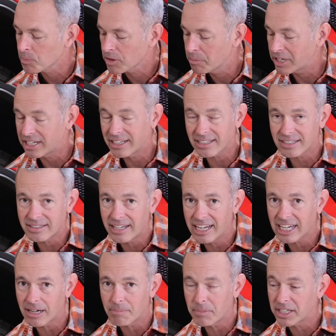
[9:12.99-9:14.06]
But it doesn't take
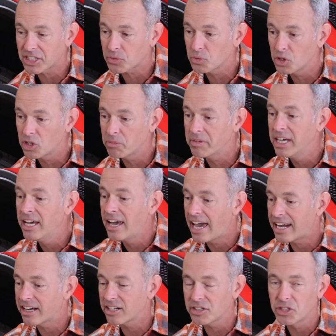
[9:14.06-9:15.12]
up much room,
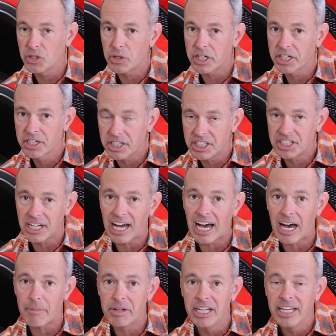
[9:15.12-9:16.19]
and it'll do a good
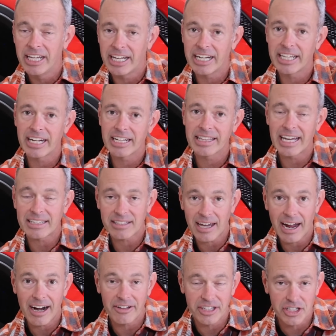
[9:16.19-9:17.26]
job in getting that
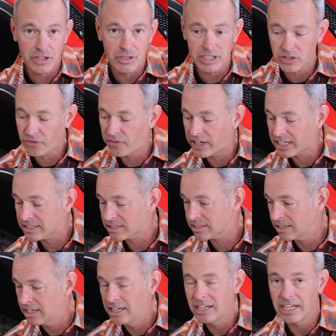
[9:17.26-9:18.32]
tire that you just fixed
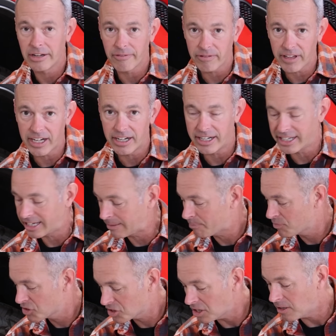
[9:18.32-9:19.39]
inflated again.
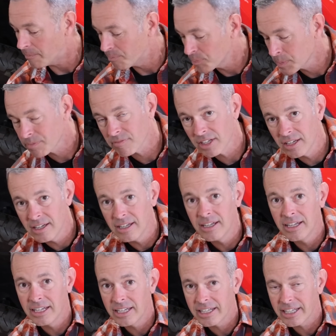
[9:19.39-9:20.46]
So,
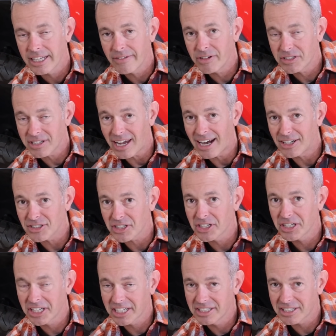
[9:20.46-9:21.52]
give your tires a
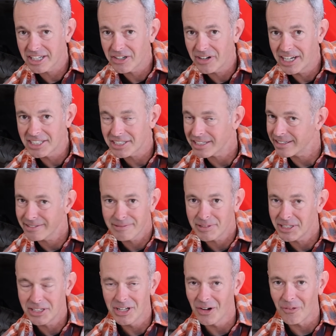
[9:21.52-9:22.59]
good consideration.
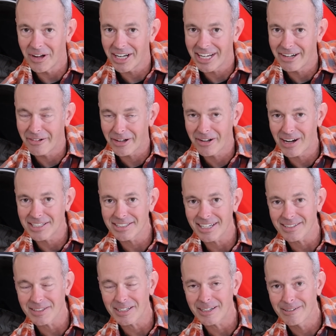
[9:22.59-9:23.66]
You don't want any regrets
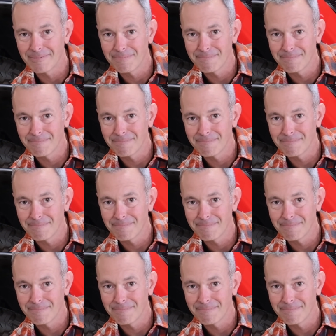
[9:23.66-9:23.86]
out there.